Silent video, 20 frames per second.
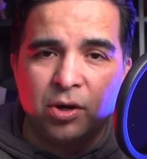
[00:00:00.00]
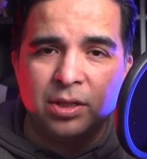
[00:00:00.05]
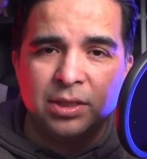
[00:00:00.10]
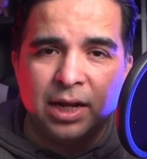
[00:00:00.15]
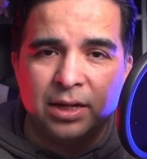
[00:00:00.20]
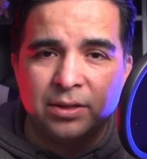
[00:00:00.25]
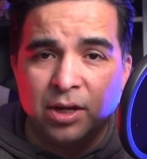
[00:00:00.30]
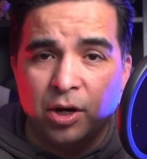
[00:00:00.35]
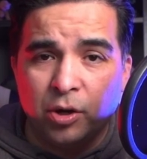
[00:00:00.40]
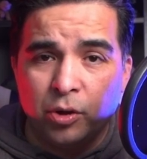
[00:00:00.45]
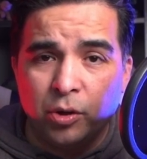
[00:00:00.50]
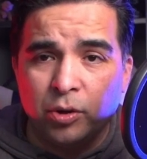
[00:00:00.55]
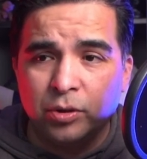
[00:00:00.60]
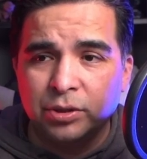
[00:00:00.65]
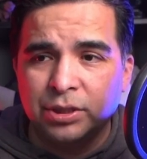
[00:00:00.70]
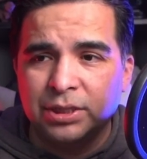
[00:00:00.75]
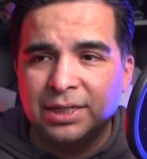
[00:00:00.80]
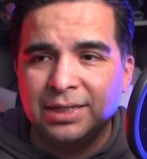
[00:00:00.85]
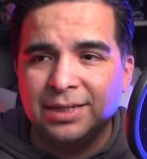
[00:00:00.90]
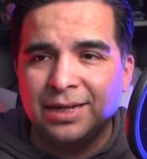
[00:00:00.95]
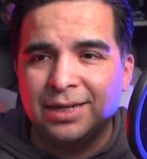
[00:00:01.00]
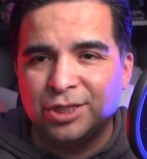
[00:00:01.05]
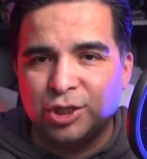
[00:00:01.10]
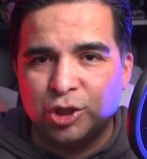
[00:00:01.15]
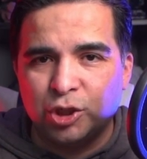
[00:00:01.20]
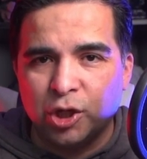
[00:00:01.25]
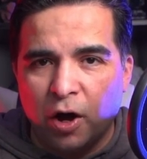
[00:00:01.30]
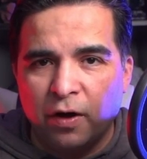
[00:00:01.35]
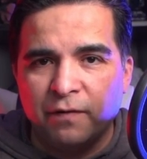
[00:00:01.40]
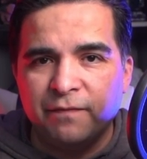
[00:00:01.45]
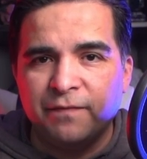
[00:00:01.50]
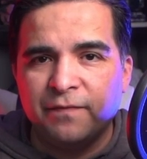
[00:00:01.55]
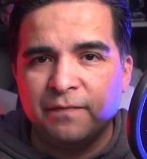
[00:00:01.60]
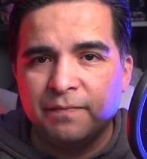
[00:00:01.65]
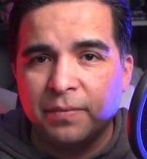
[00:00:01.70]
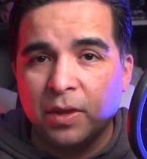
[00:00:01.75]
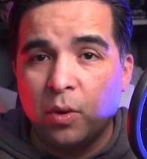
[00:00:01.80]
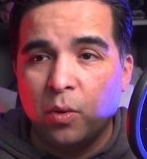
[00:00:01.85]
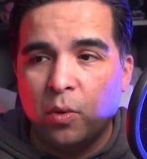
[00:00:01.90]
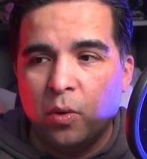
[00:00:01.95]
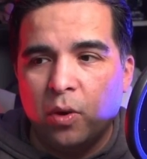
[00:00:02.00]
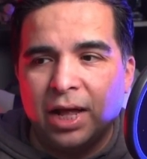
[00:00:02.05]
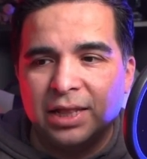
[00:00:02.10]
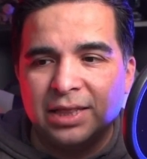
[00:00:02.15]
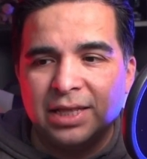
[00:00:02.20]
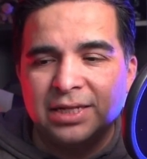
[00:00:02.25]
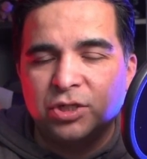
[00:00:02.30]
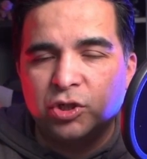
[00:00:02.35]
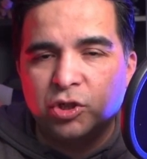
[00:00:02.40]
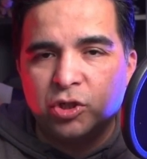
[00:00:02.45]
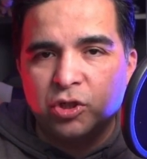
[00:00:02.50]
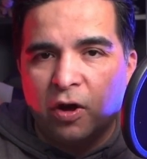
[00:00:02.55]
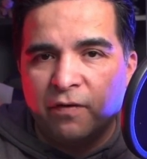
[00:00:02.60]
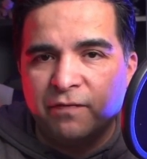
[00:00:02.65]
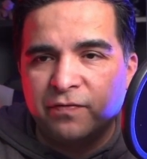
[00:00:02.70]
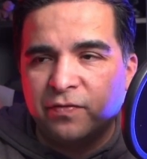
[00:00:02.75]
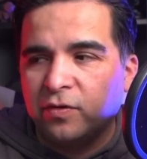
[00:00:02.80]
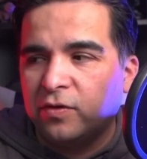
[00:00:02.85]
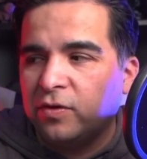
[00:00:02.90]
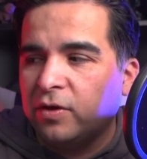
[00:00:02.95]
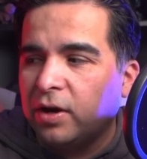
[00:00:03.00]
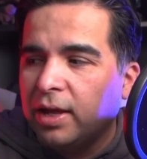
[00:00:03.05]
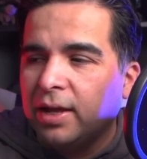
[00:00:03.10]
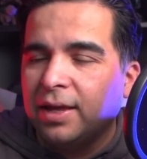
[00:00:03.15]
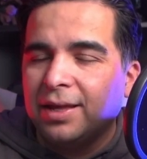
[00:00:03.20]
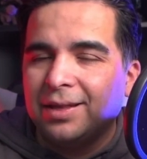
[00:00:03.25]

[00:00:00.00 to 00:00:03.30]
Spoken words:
that they're using is soft, or at least softer